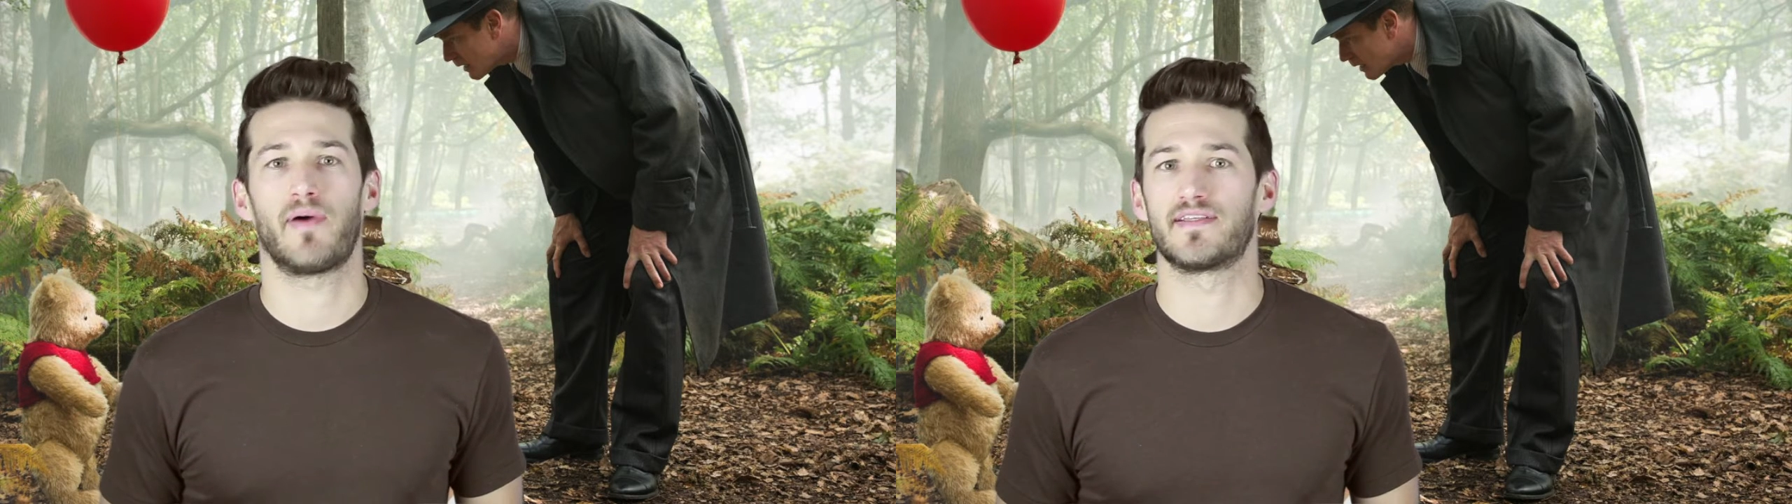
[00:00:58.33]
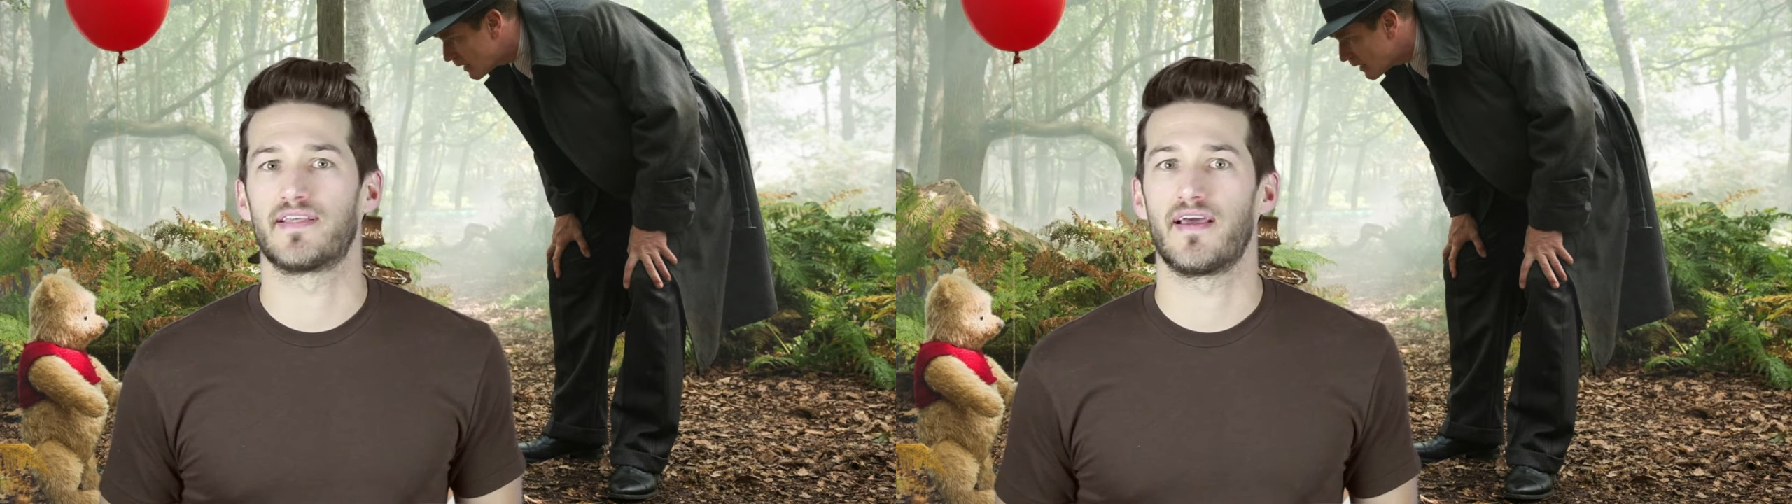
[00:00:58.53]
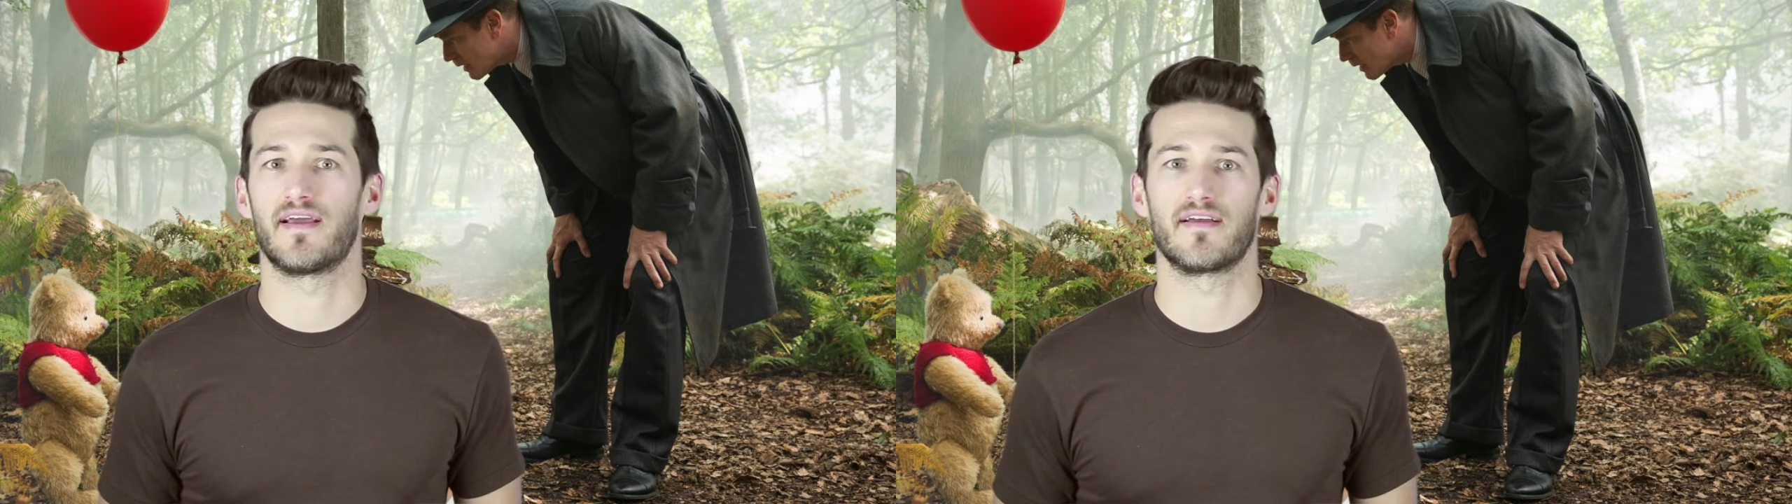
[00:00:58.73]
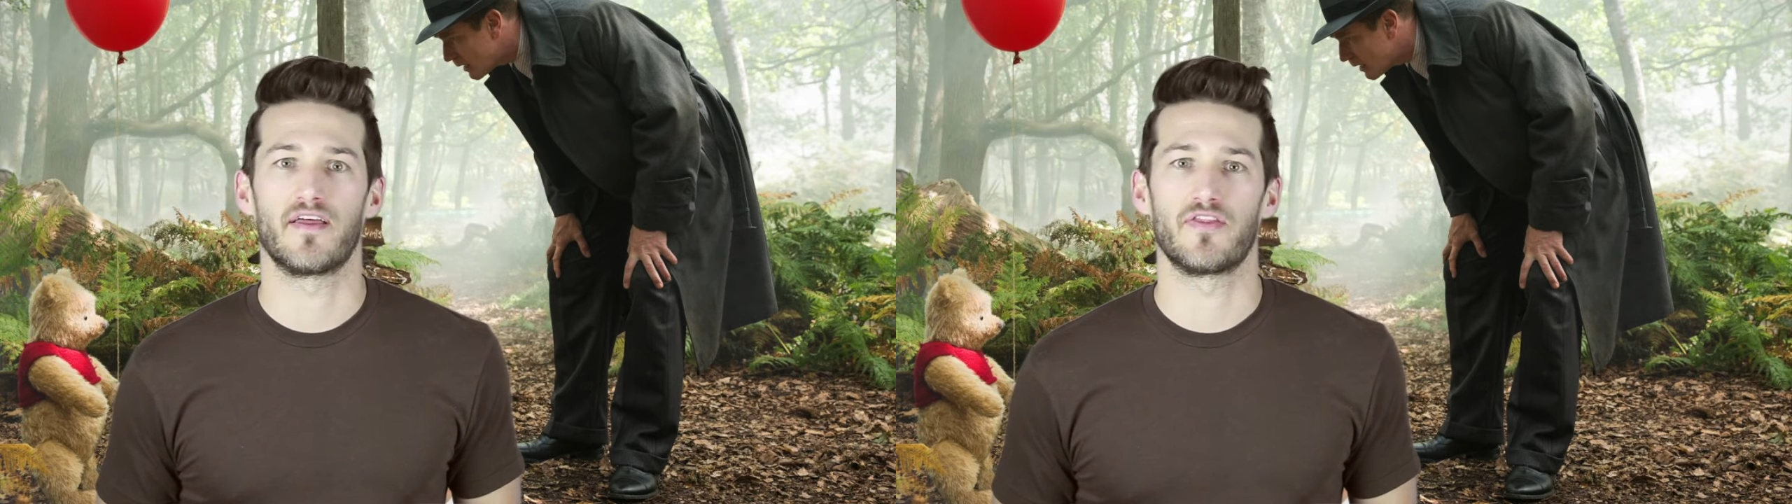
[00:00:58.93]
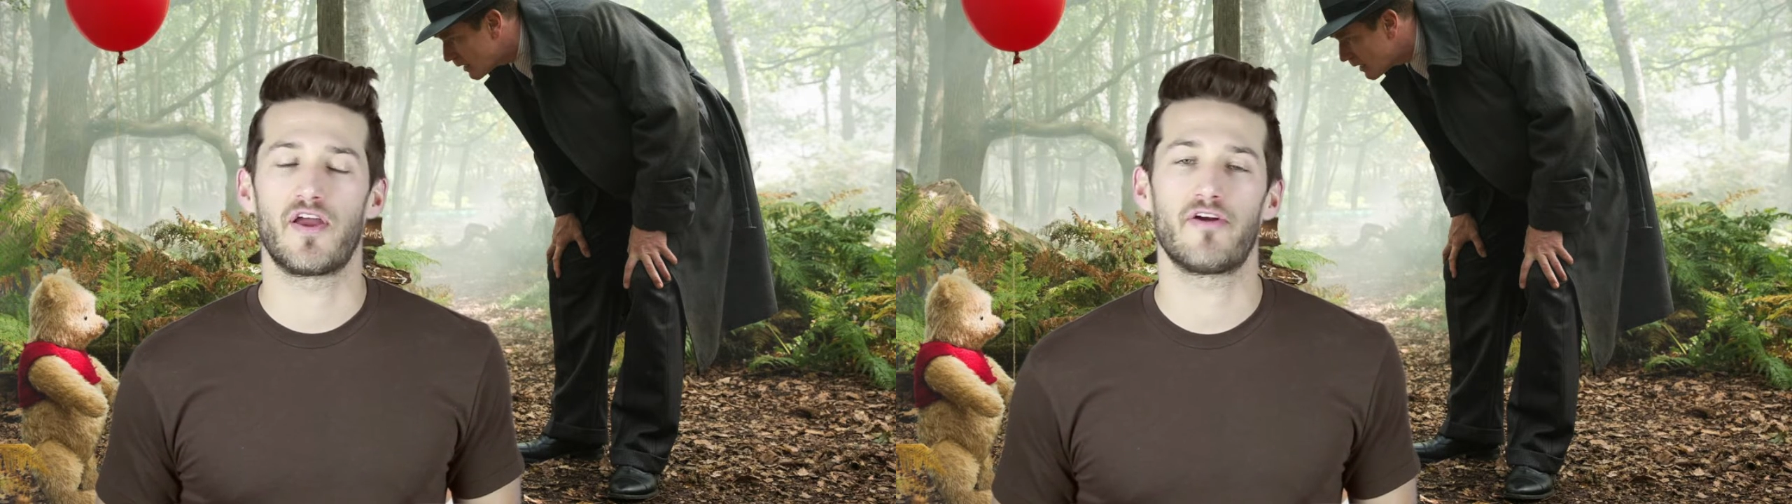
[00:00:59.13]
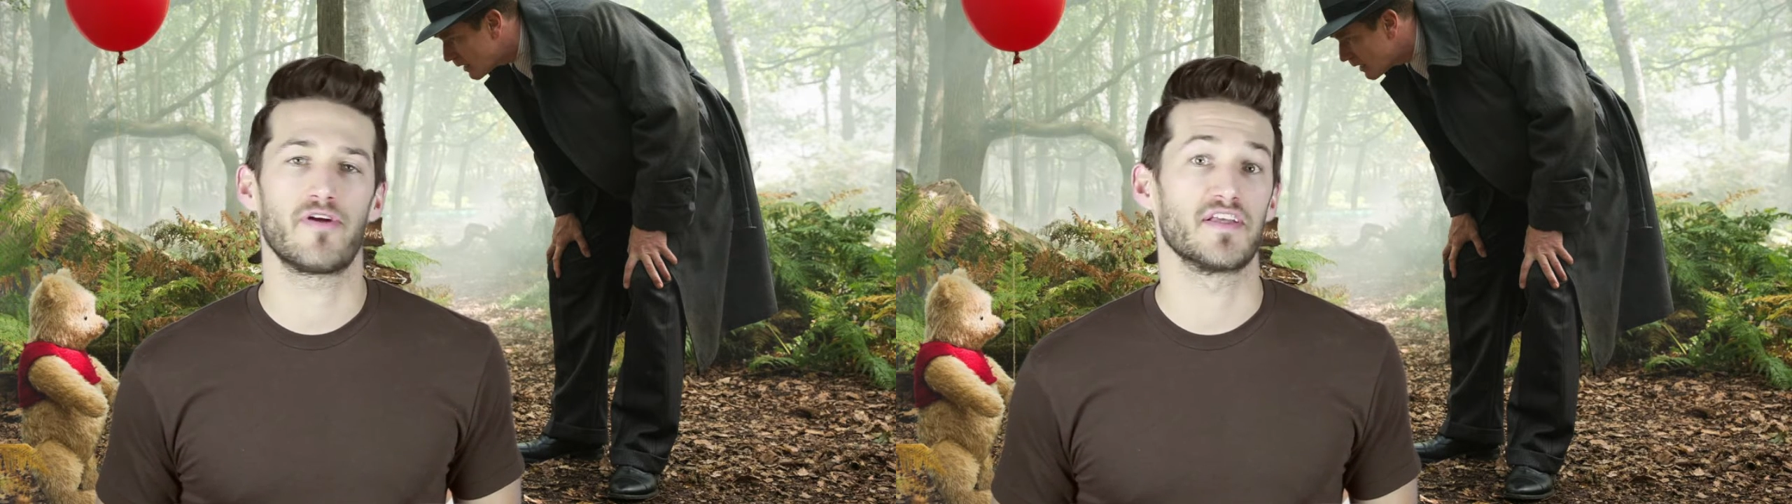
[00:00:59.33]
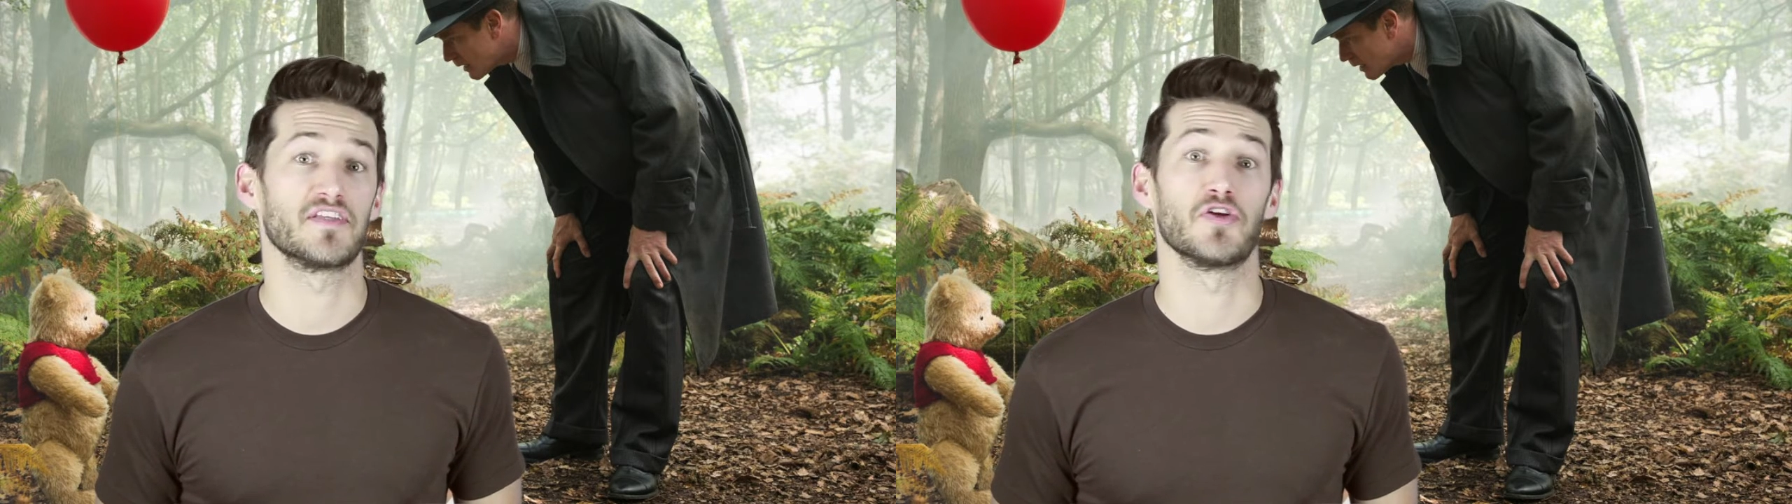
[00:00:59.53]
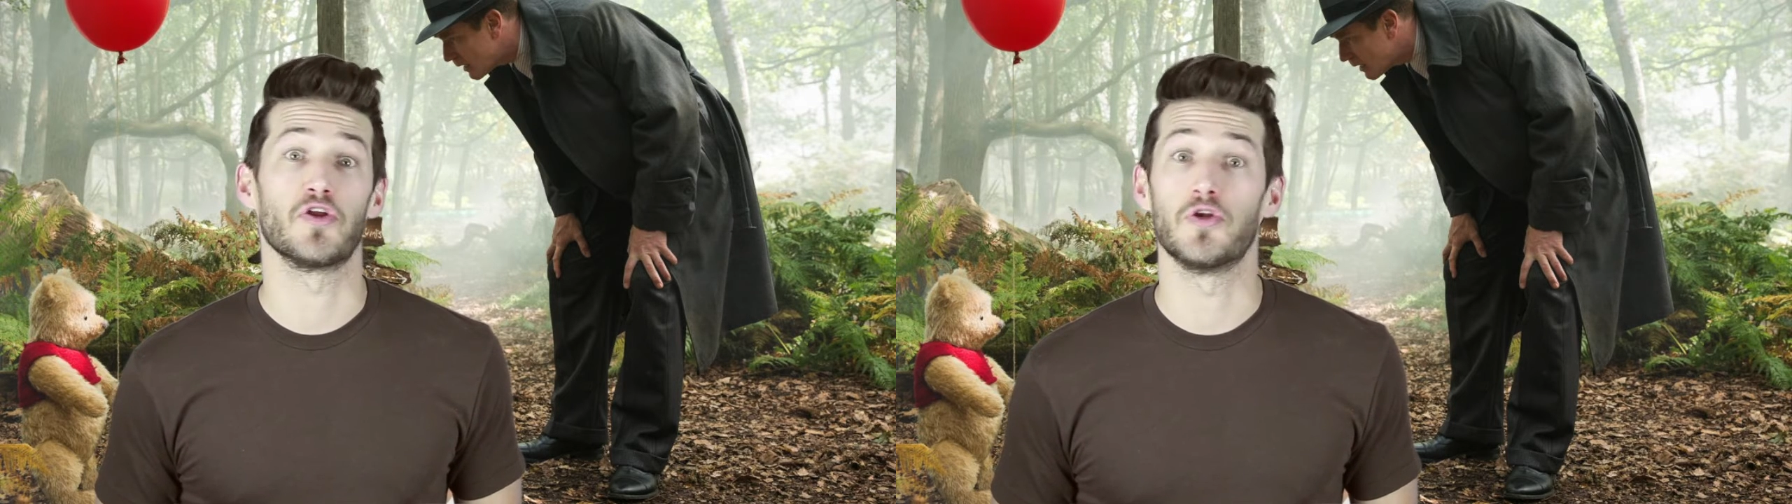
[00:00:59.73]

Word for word: by saying there is